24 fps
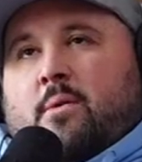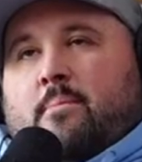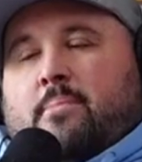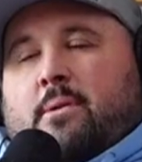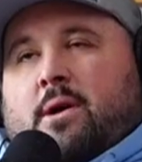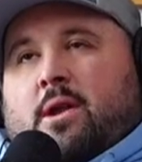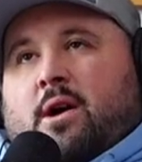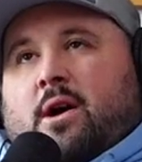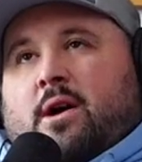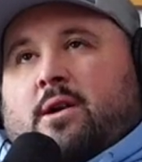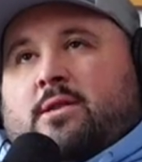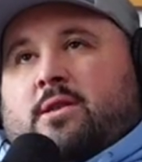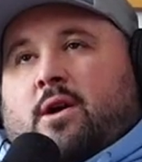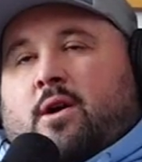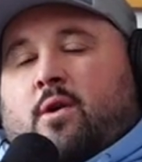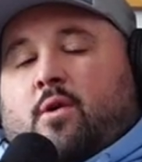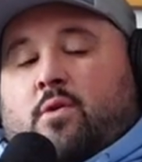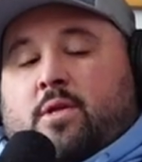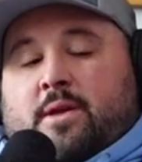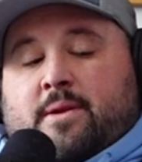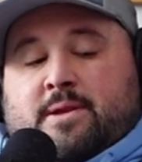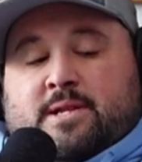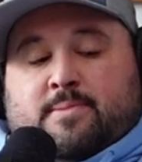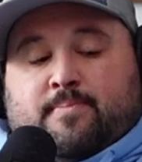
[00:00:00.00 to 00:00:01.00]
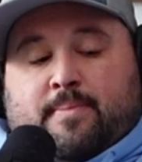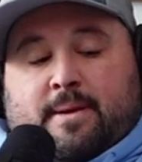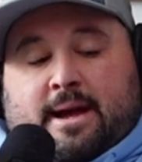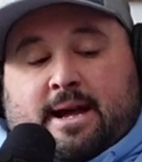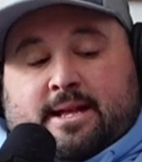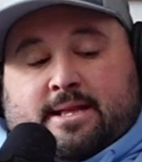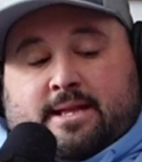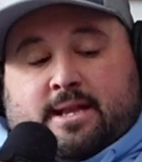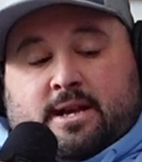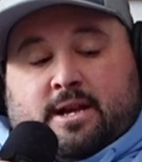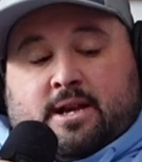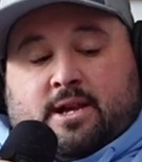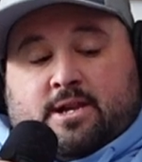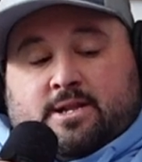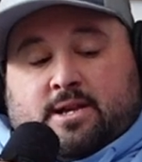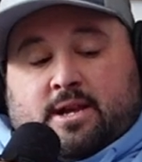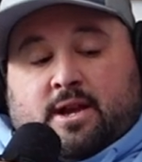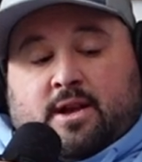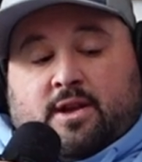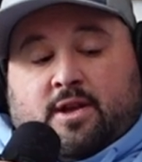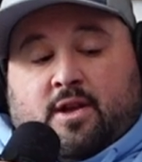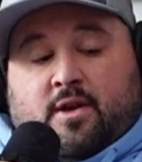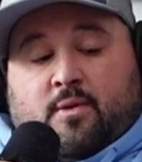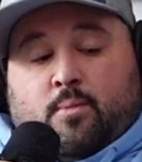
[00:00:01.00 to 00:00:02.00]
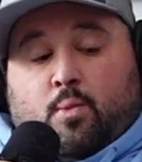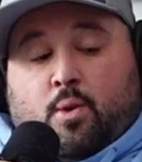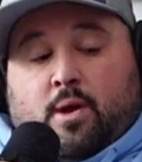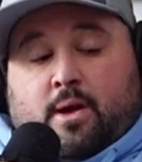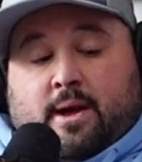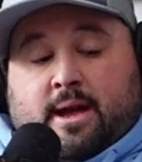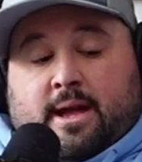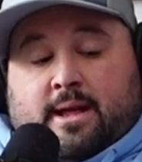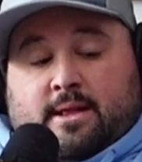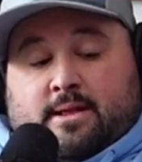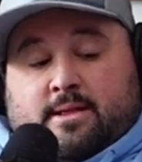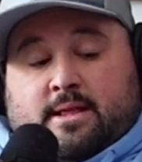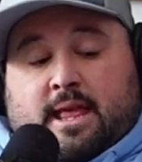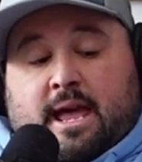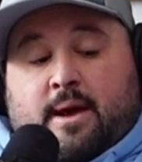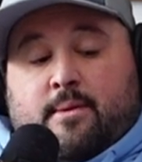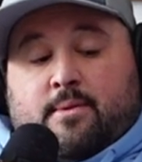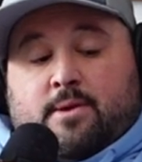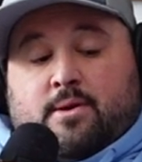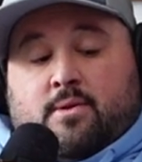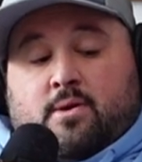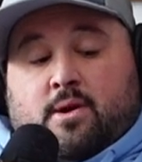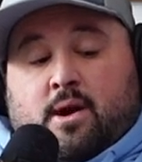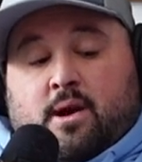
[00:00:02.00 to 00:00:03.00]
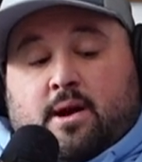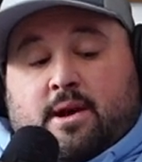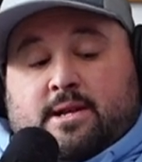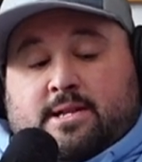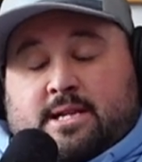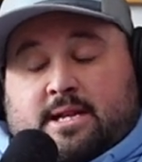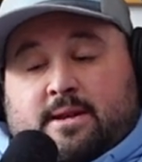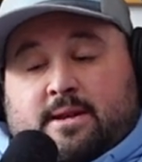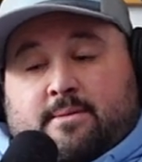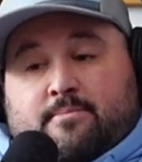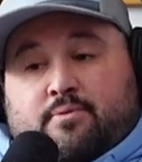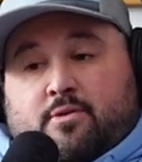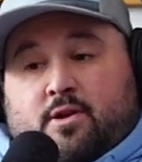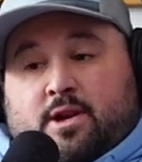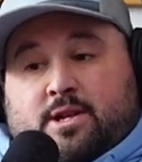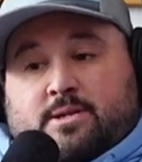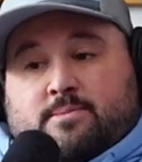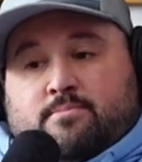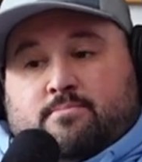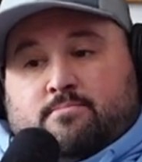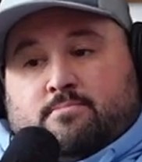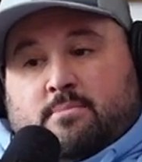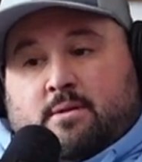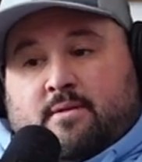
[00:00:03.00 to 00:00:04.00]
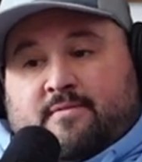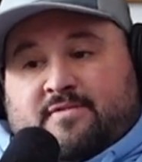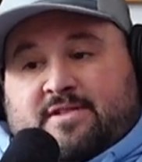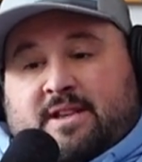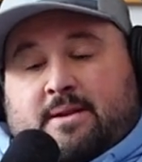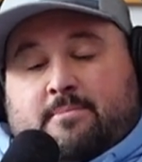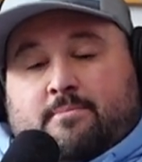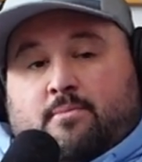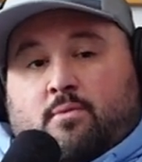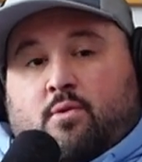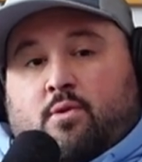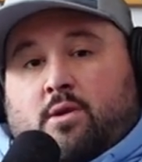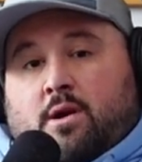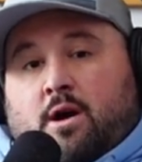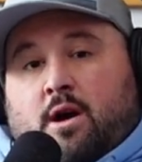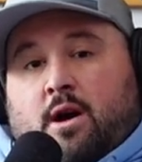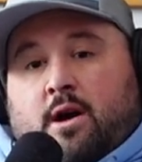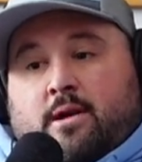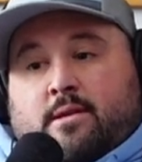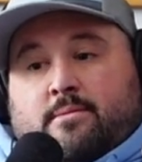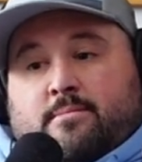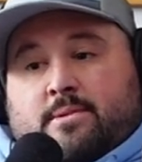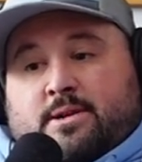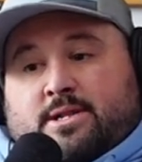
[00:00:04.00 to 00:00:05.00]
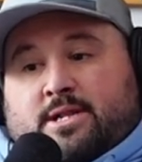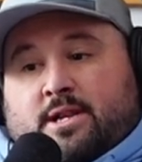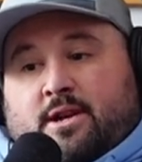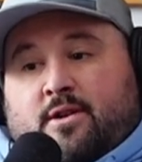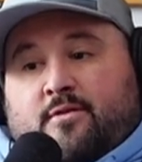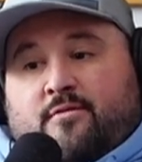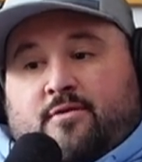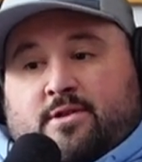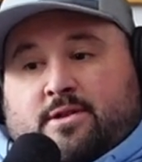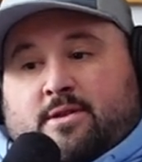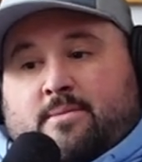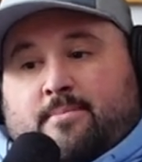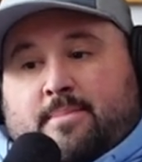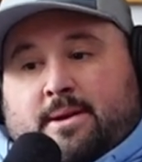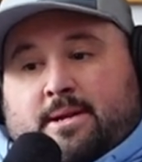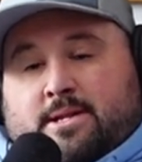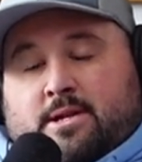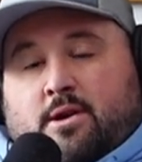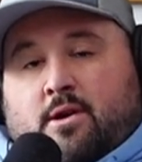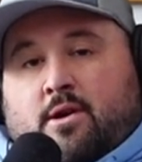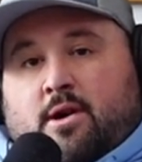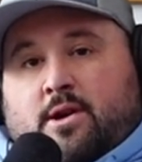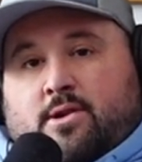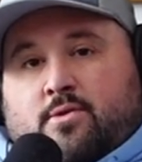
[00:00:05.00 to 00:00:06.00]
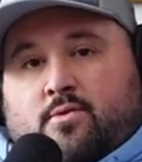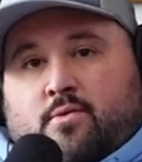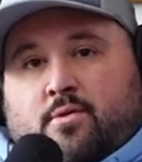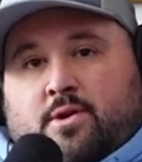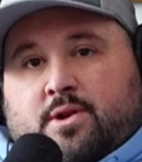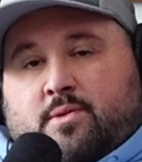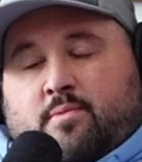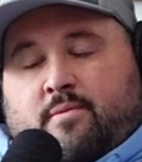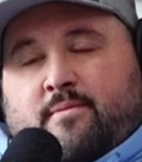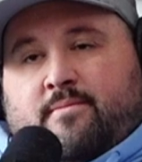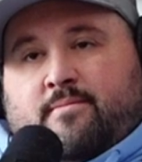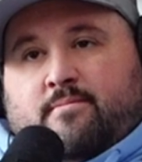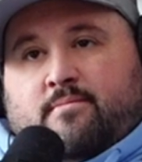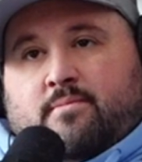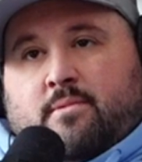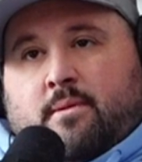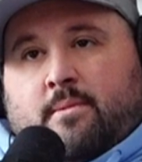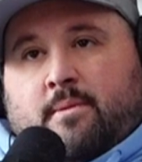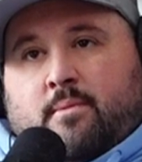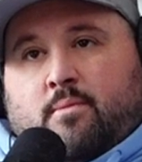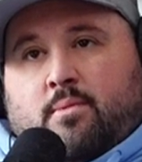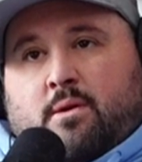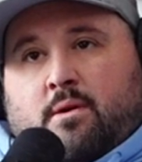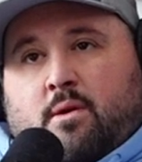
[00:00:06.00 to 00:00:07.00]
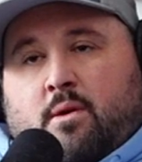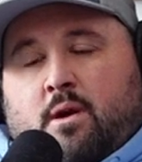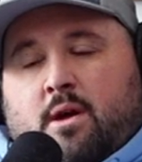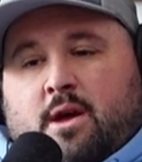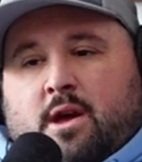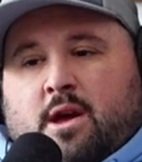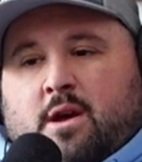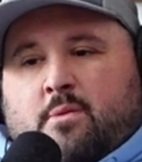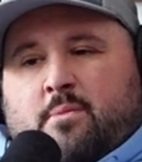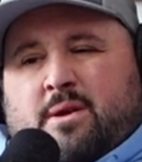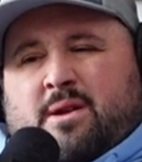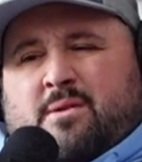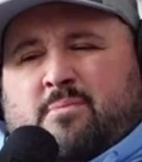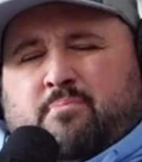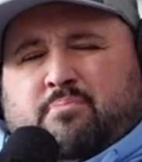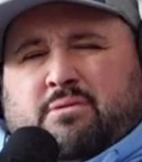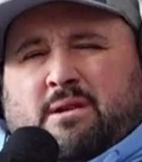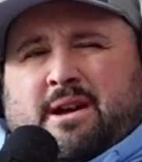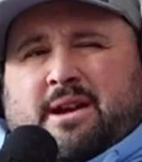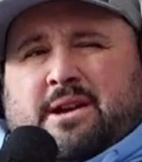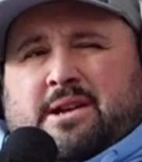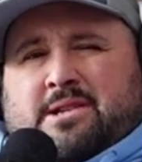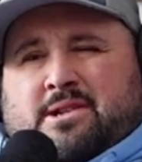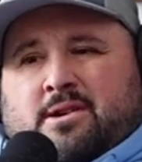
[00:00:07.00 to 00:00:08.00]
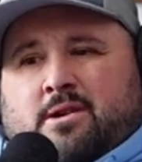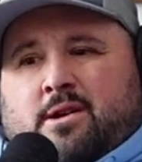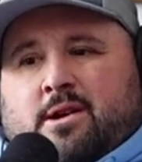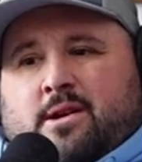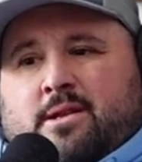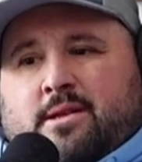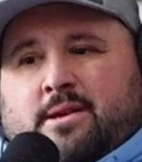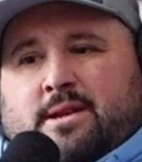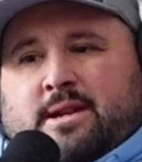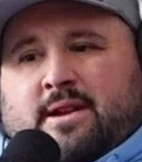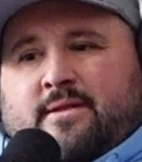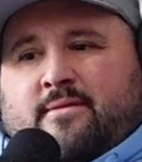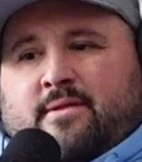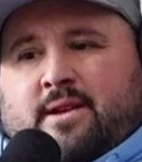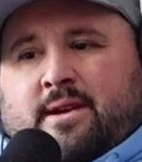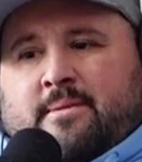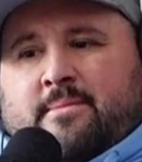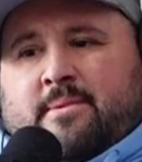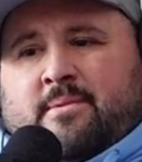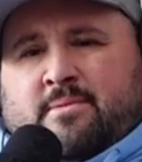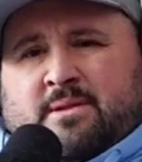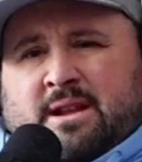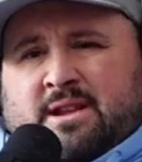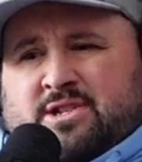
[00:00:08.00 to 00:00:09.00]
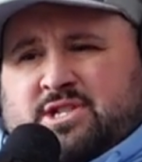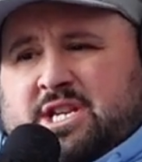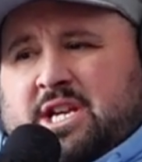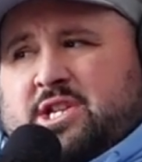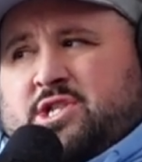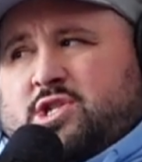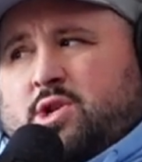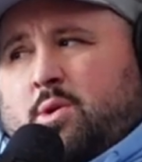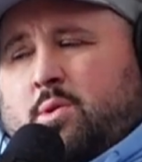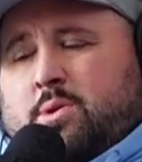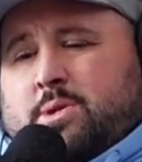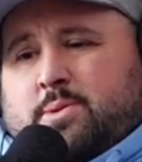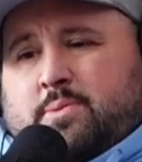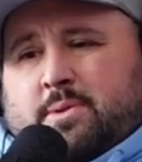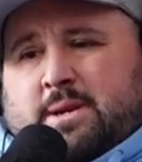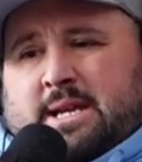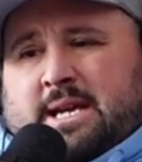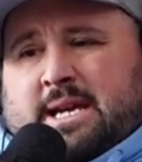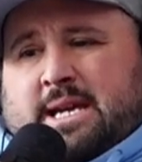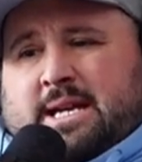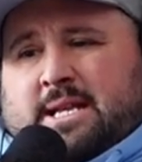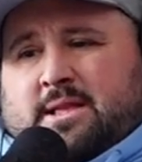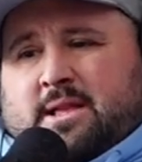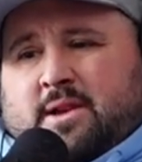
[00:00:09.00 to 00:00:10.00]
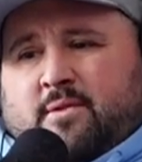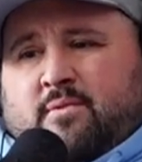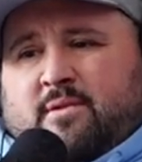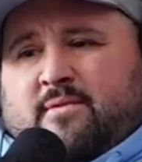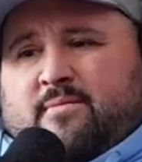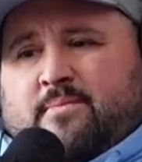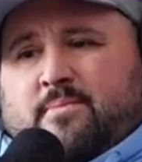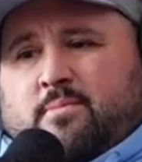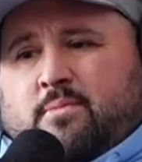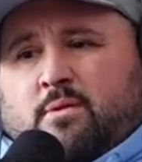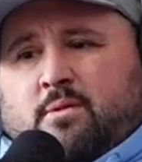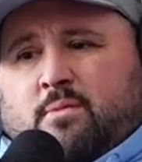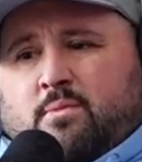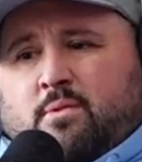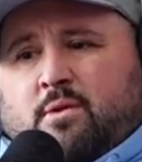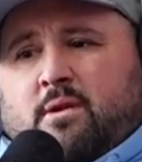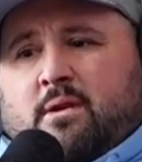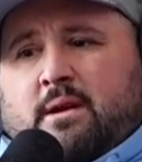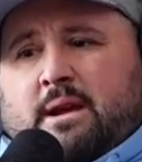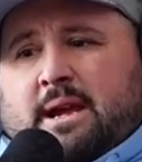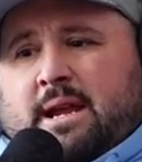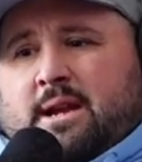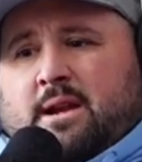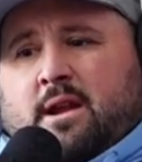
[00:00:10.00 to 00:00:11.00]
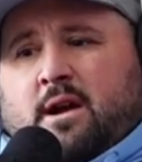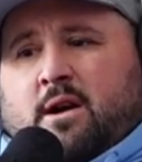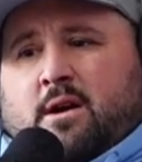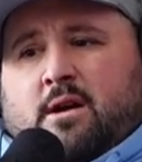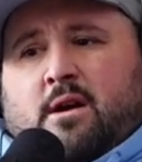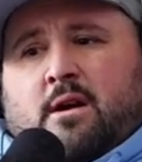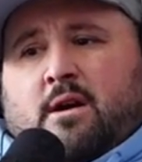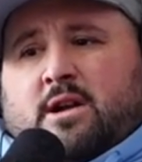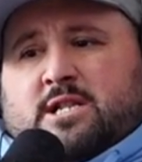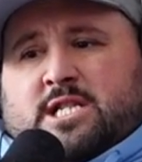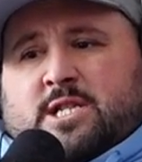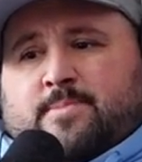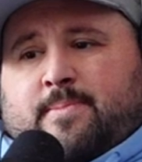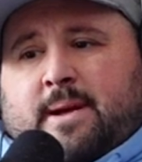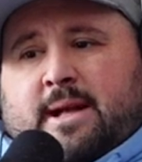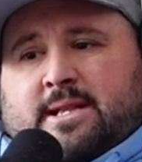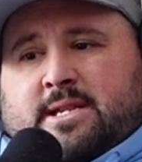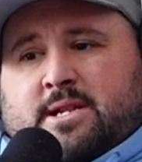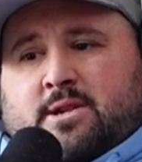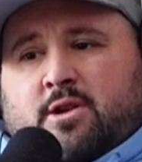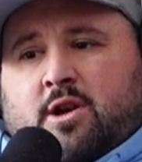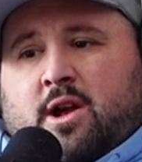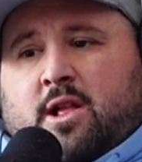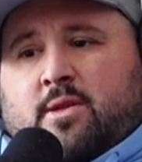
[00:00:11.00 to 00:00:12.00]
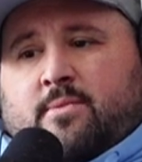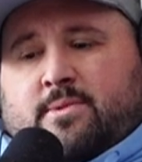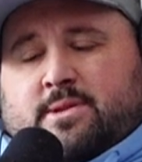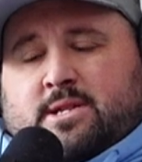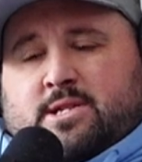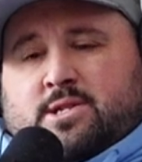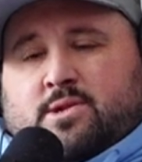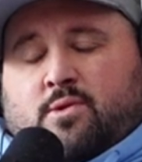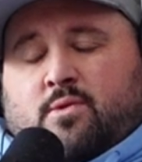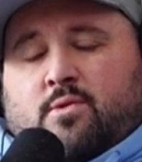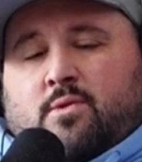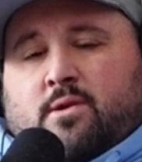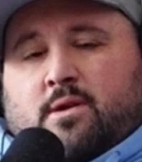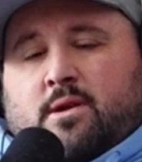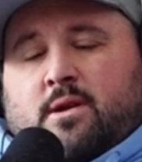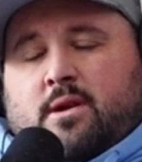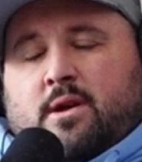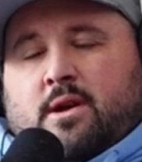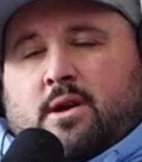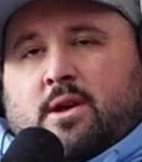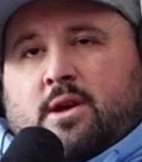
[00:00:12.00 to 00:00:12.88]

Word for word: But the only spot, because I had that with you guys, and then plus I've seen more to Island myself with the Best Contour, because we had Bragg's Island and everything. We went to St. John's Within. Like, we're hitting all kinds of spots in Island with this tour.